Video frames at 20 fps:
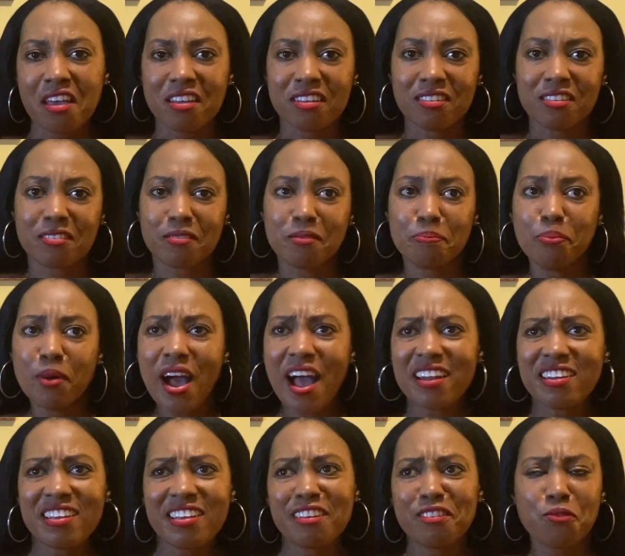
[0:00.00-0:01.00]
his
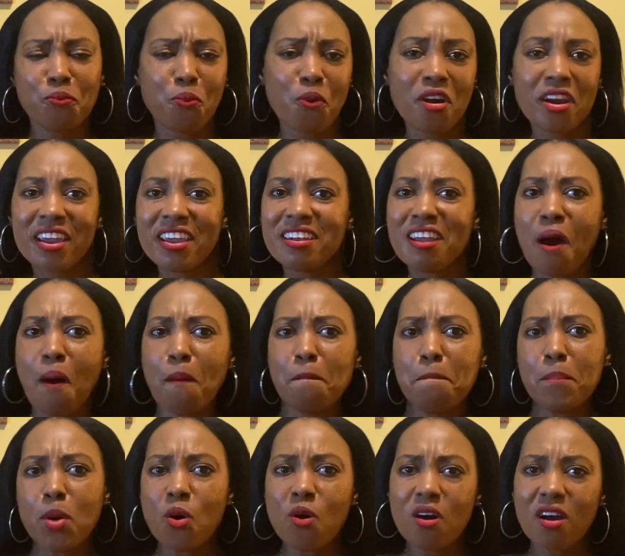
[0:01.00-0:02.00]
body, he's working out
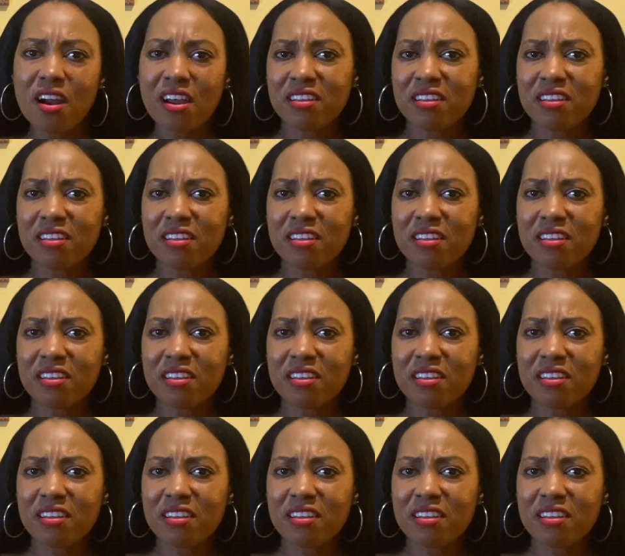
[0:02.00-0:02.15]
more,